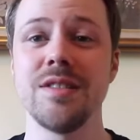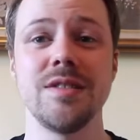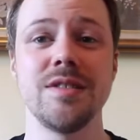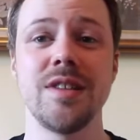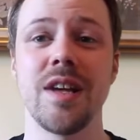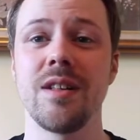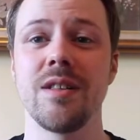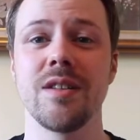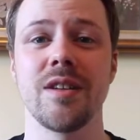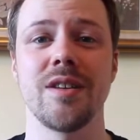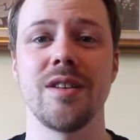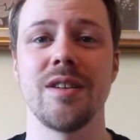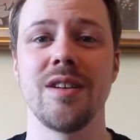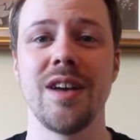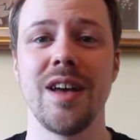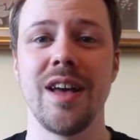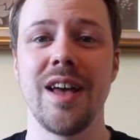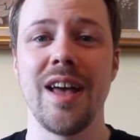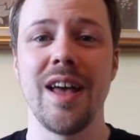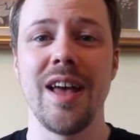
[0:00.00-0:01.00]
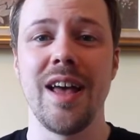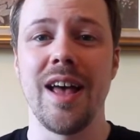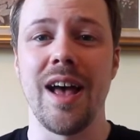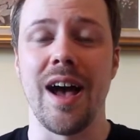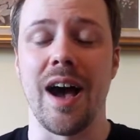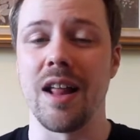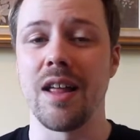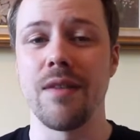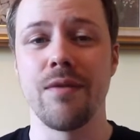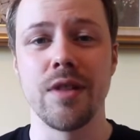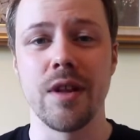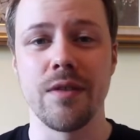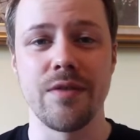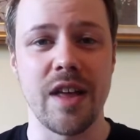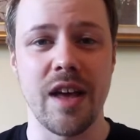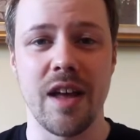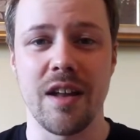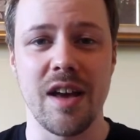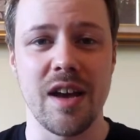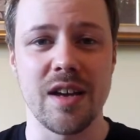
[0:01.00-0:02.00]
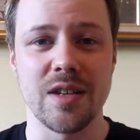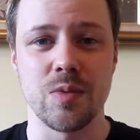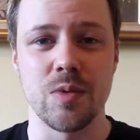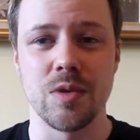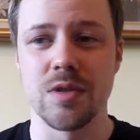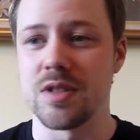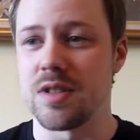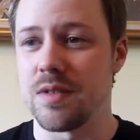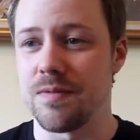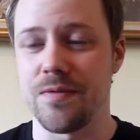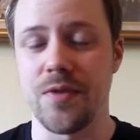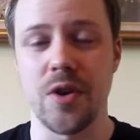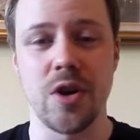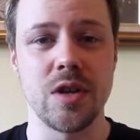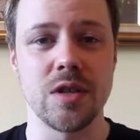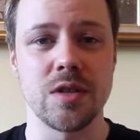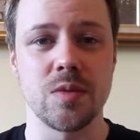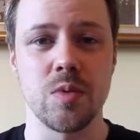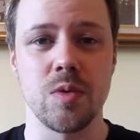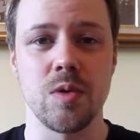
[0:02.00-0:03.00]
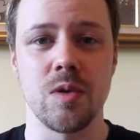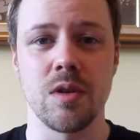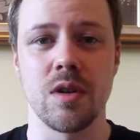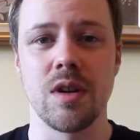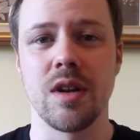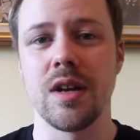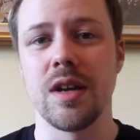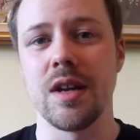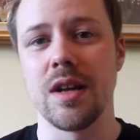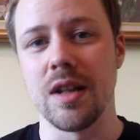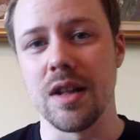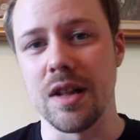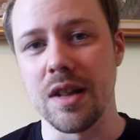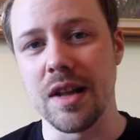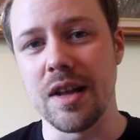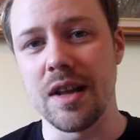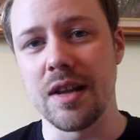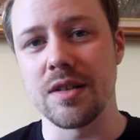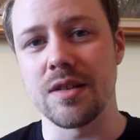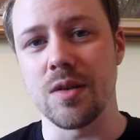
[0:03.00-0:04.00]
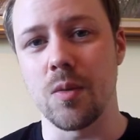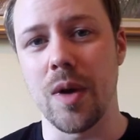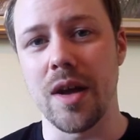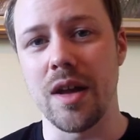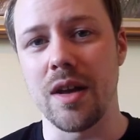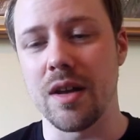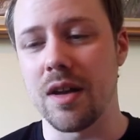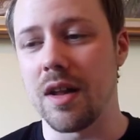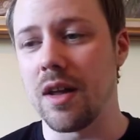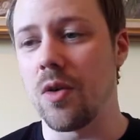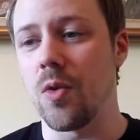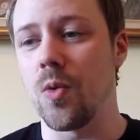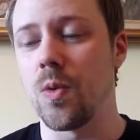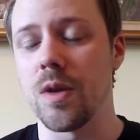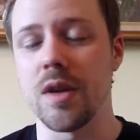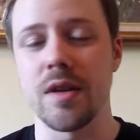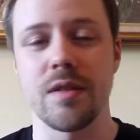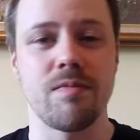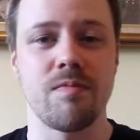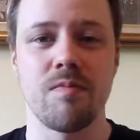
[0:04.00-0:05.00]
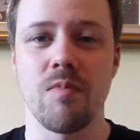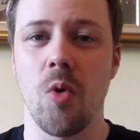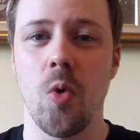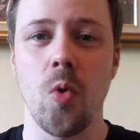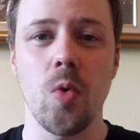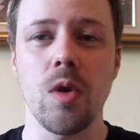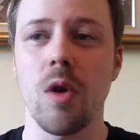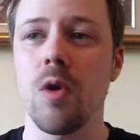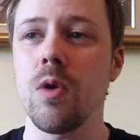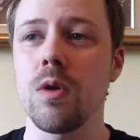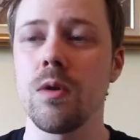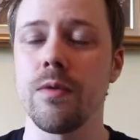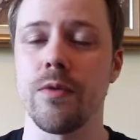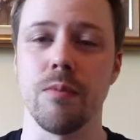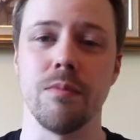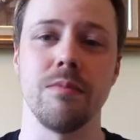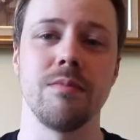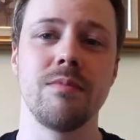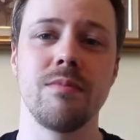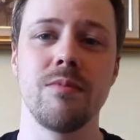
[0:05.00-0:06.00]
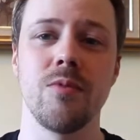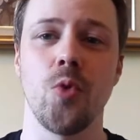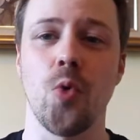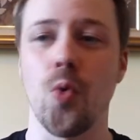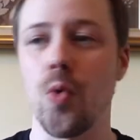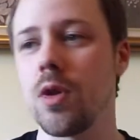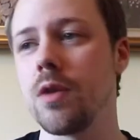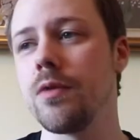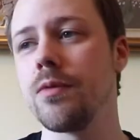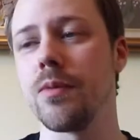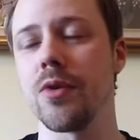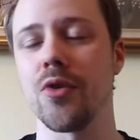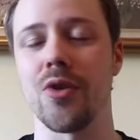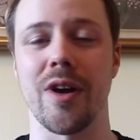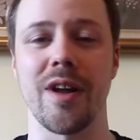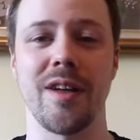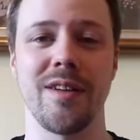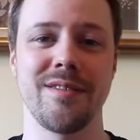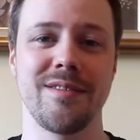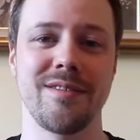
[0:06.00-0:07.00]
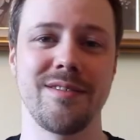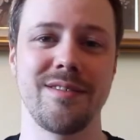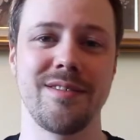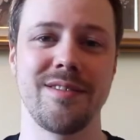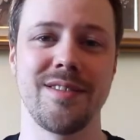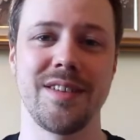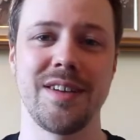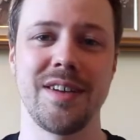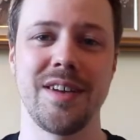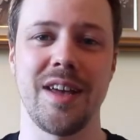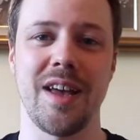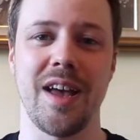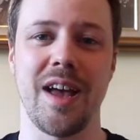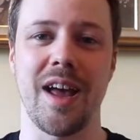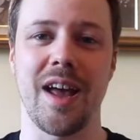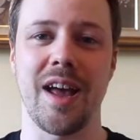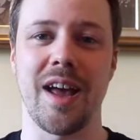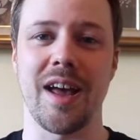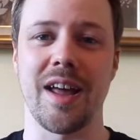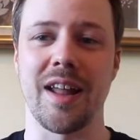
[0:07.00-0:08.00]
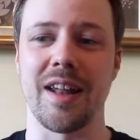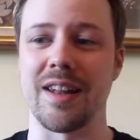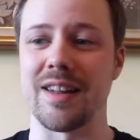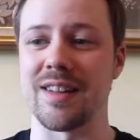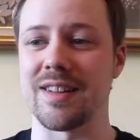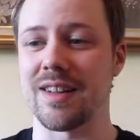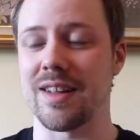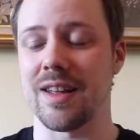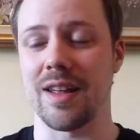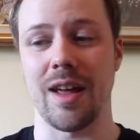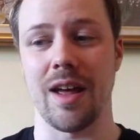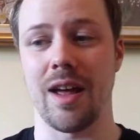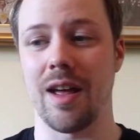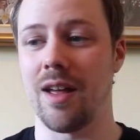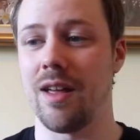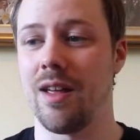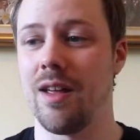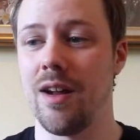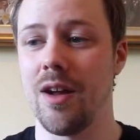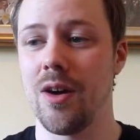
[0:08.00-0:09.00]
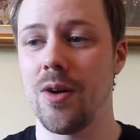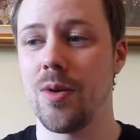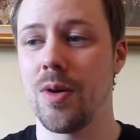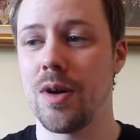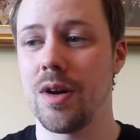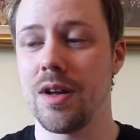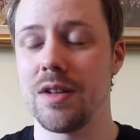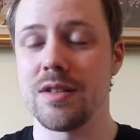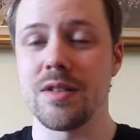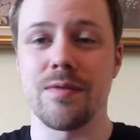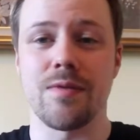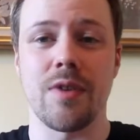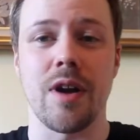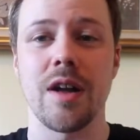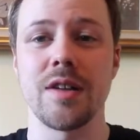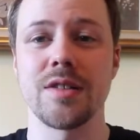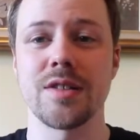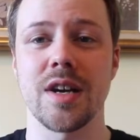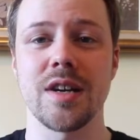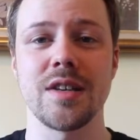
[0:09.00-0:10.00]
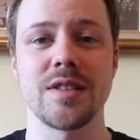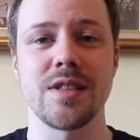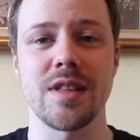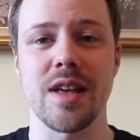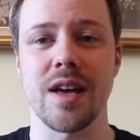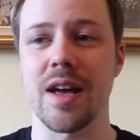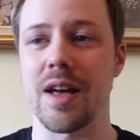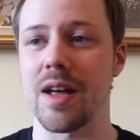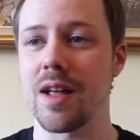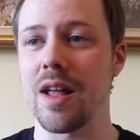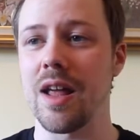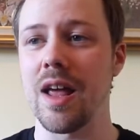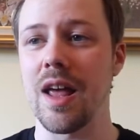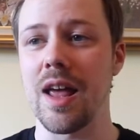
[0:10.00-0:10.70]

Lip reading: Zelda, I even love the NES ones, the first one, Link's Awakening, all of them are great. And it's a franchise that,